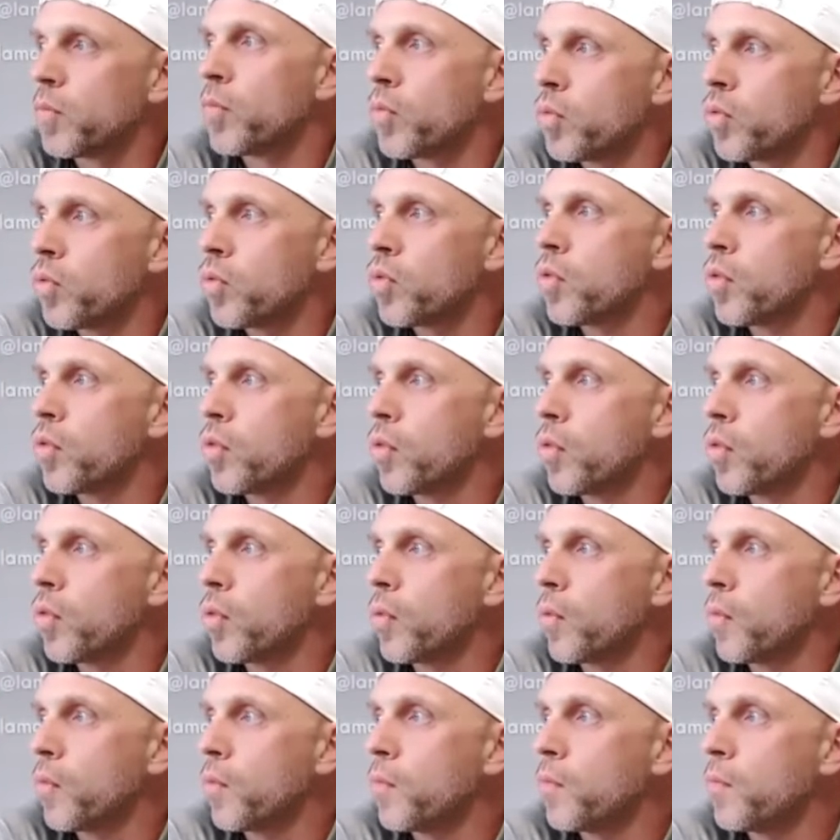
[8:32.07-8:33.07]

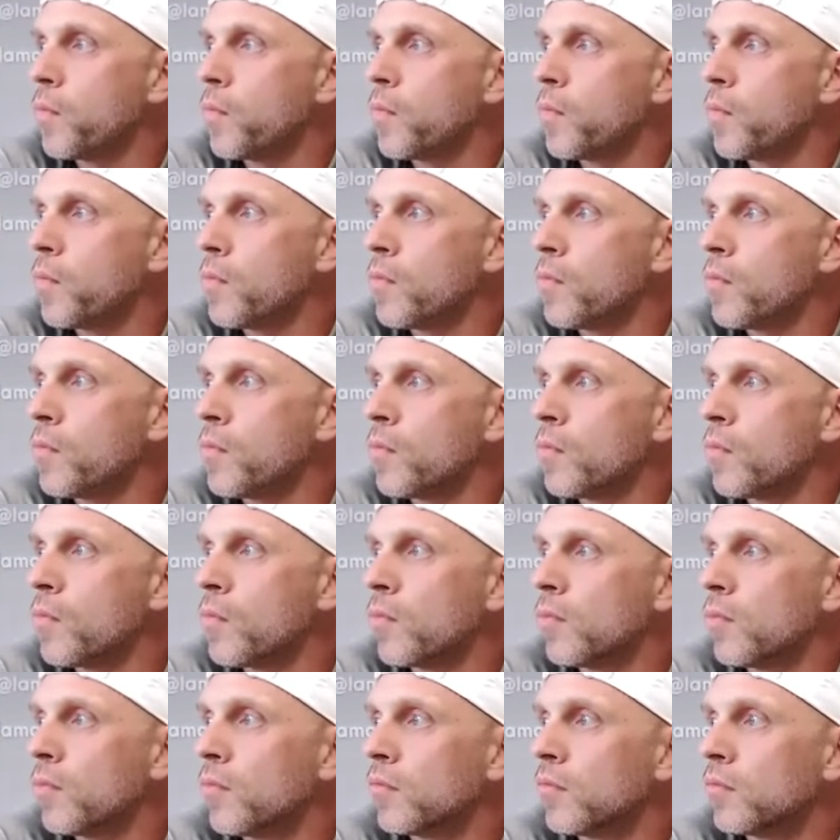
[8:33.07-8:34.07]

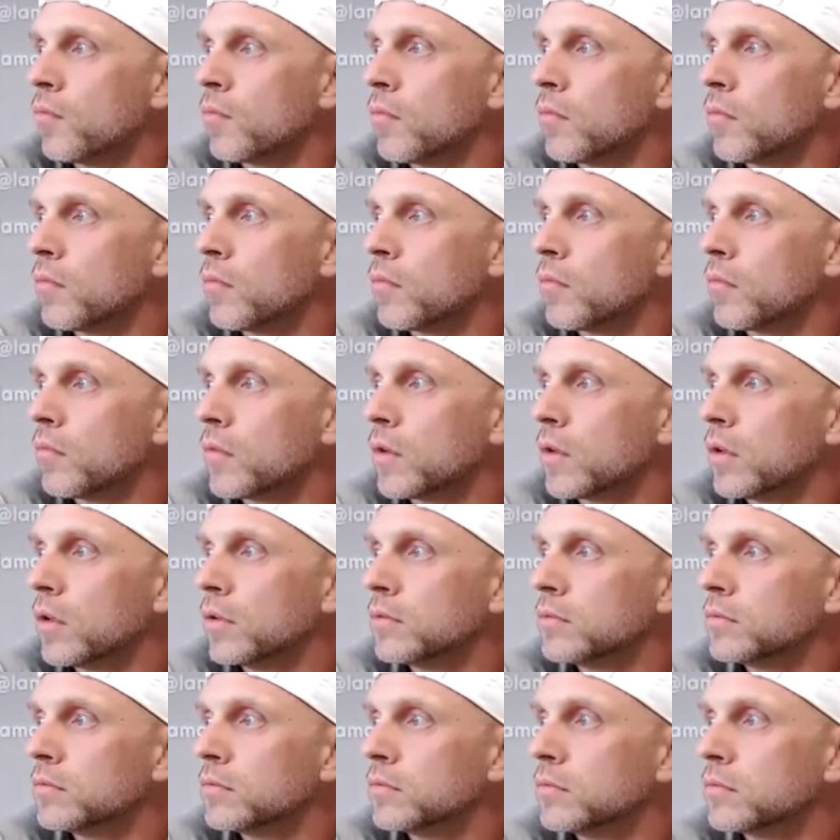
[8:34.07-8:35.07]

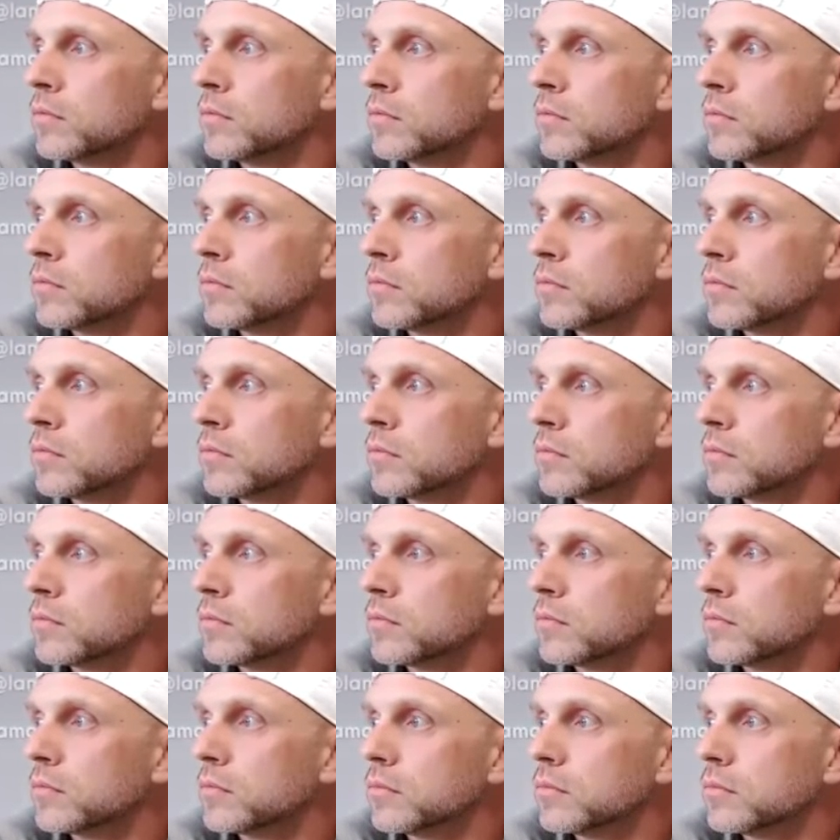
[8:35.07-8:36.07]

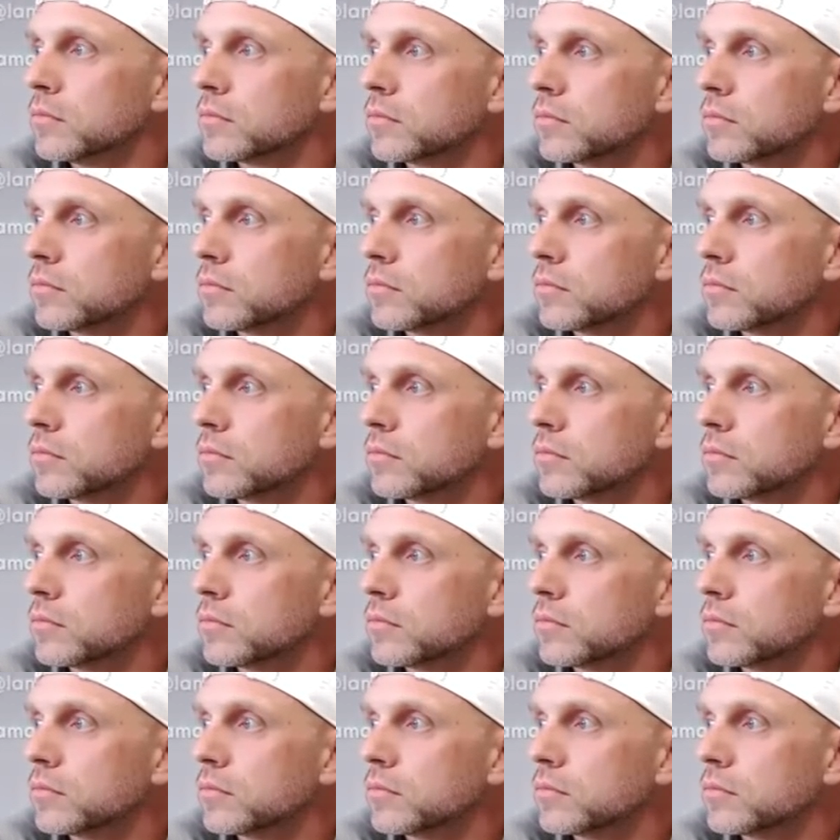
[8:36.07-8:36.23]
This person isn't speaking.